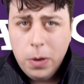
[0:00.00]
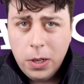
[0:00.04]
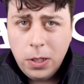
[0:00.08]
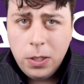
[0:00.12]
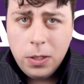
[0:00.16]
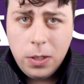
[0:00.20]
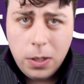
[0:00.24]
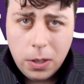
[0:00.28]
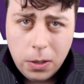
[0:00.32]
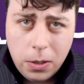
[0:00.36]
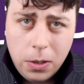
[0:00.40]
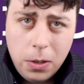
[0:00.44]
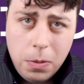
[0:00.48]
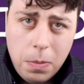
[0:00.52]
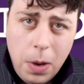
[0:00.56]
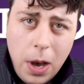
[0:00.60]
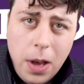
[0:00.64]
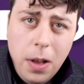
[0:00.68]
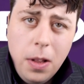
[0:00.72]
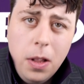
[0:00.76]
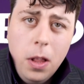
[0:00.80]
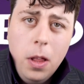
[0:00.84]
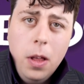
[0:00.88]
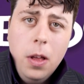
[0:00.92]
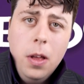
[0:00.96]
We still do
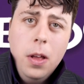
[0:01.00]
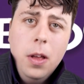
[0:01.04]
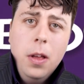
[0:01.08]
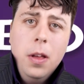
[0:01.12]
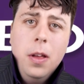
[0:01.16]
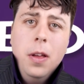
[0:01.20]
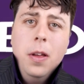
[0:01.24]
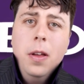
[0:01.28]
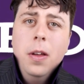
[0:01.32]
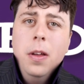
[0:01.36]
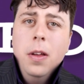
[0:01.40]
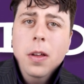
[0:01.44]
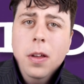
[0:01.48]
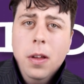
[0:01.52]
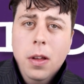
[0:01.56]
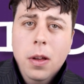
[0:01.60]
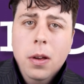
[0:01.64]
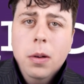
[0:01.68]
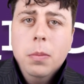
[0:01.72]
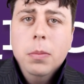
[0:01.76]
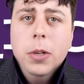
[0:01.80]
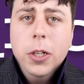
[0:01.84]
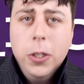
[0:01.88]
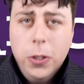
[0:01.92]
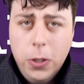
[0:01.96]
mail.
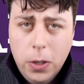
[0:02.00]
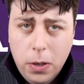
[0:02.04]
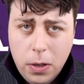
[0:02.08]
Pretty